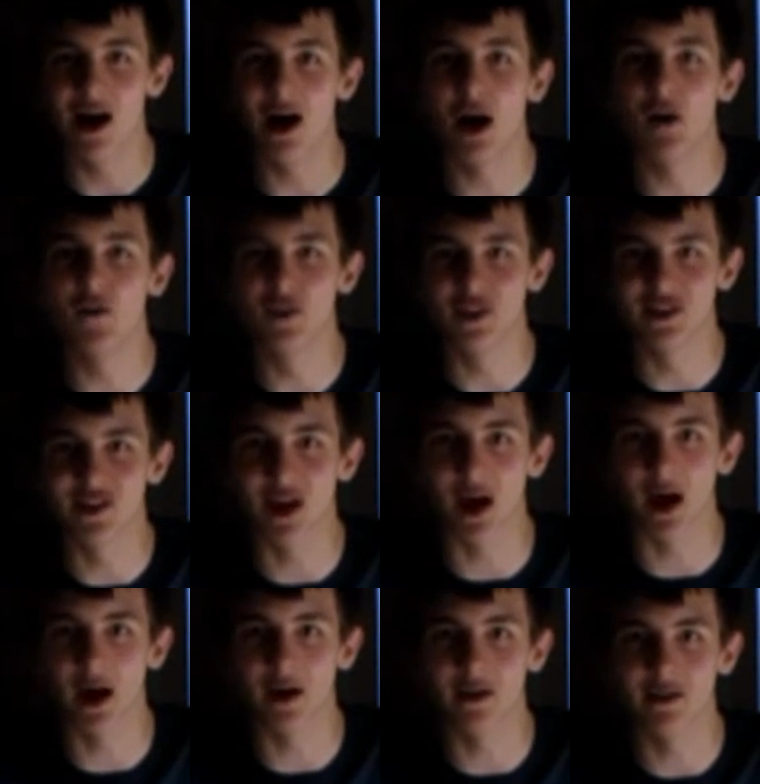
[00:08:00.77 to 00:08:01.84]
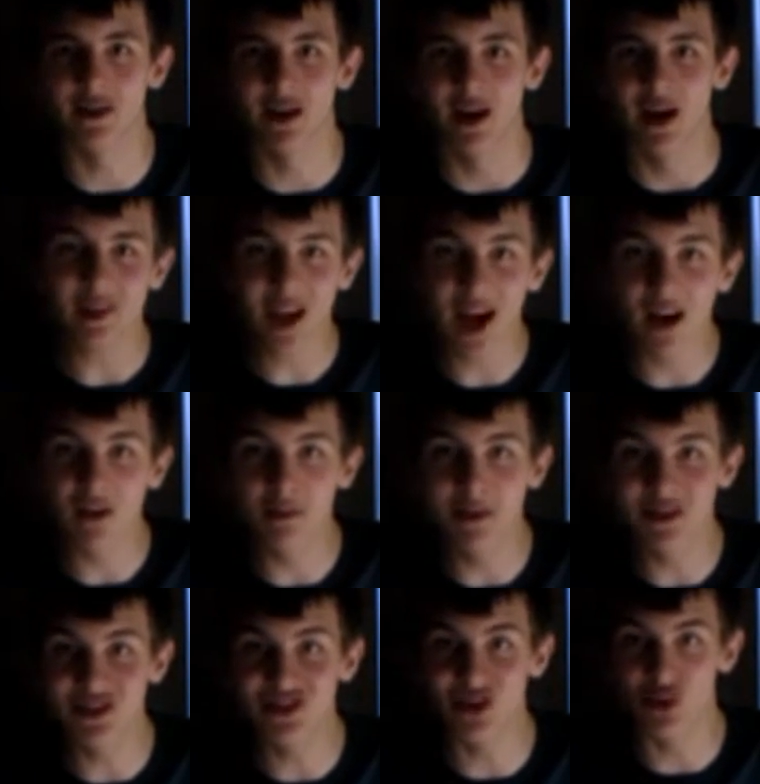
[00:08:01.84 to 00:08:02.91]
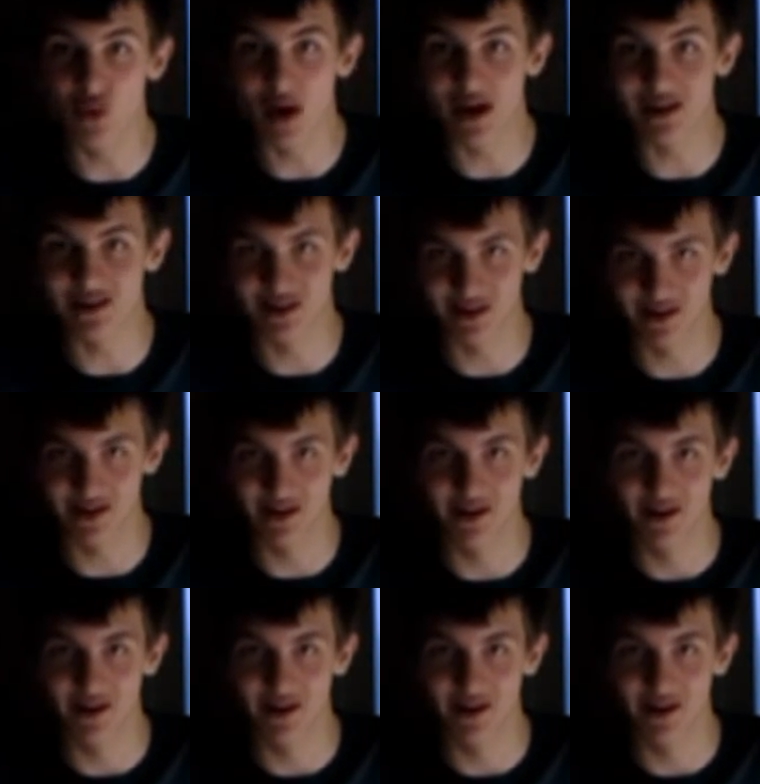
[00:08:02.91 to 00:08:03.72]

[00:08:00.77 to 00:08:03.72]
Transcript: of disguise, as Mr. Razor.